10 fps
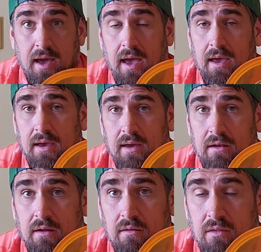
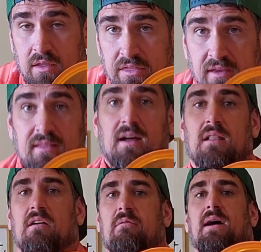And the thing that I
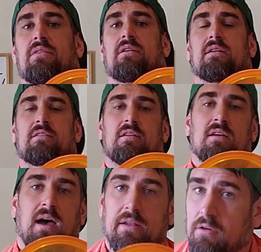love about this,
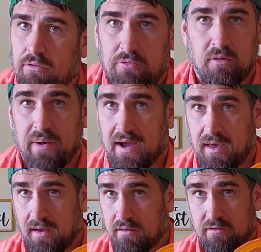I don't throw it
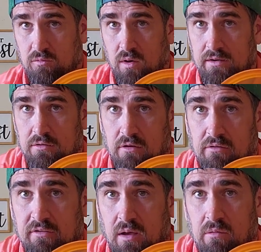backhand. It's way too
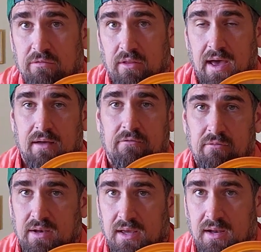overstable for
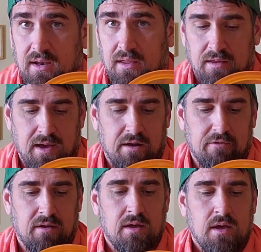me to get anything out of it.